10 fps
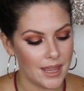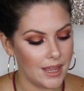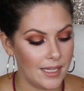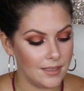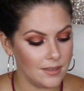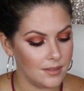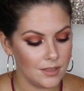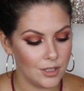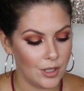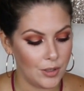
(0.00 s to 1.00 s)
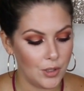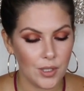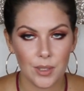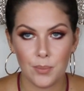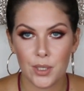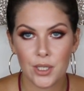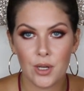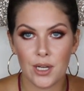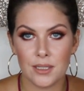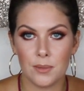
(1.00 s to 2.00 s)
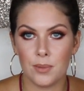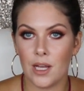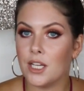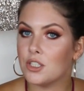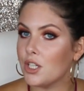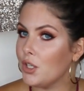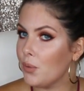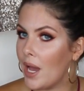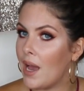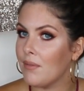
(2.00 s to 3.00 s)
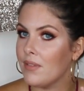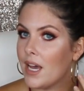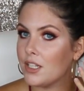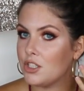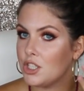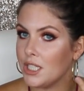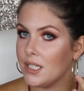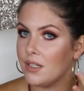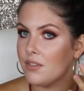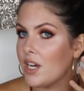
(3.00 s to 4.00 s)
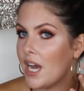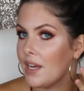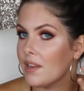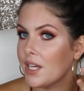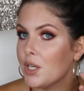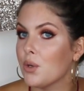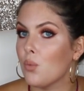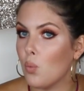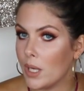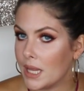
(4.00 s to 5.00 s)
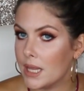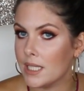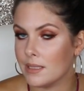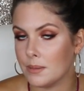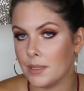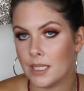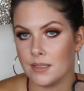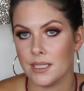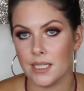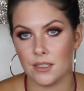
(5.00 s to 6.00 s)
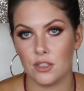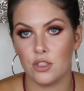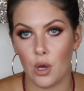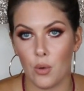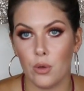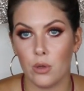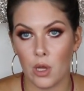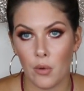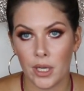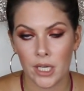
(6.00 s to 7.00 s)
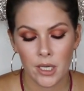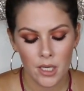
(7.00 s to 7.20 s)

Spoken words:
But, you know, you can put it on as a blush and you have that sheen of a highlighter with this because it is so glowy.